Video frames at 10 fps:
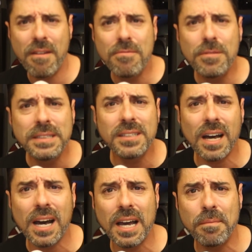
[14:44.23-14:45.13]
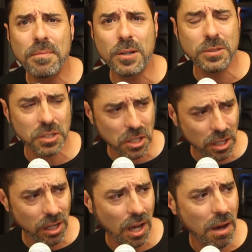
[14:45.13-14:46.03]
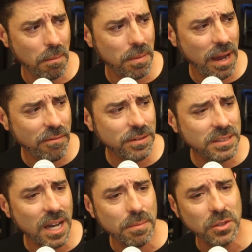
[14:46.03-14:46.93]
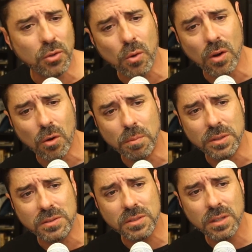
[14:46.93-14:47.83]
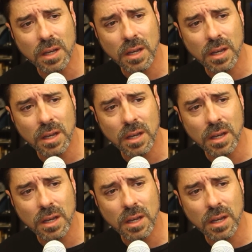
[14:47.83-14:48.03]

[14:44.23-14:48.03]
Every time there's a club, every time a door opens,